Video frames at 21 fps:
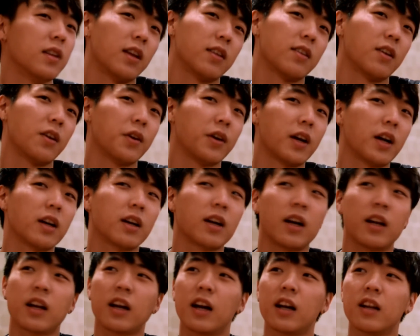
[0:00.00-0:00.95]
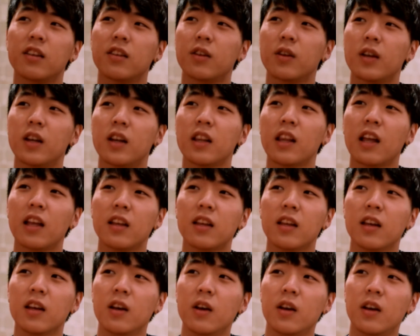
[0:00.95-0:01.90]
That's how I kind of got into it, and then
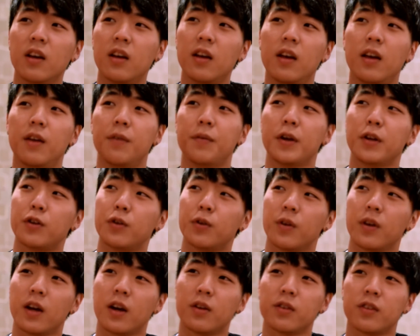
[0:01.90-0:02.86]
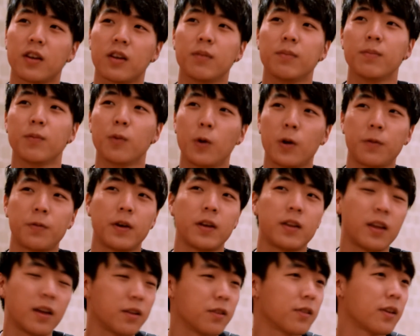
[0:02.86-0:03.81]
eventually I was like, what if I
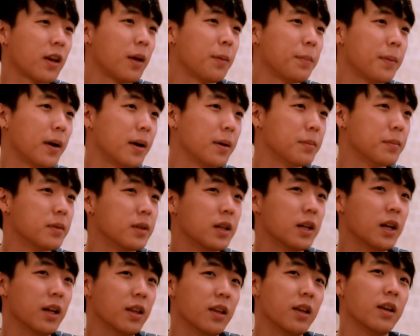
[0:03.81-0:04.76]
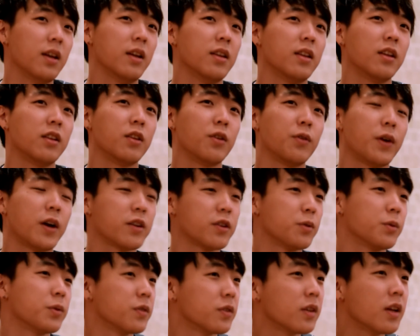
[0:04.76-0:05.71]
dance K-pop? And I did, and then the
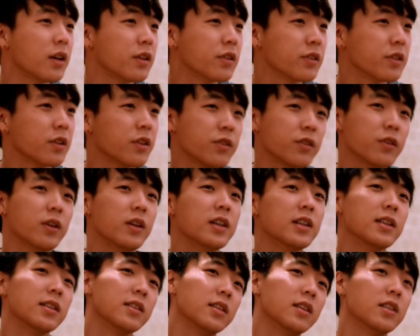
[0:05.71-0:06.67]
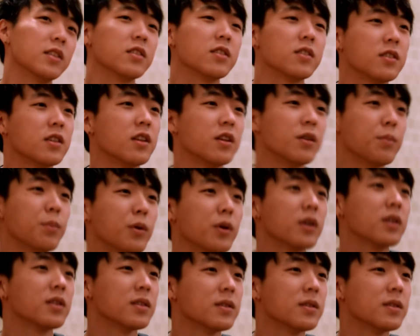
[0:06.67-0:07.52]
reaction was nice, so I just did it more.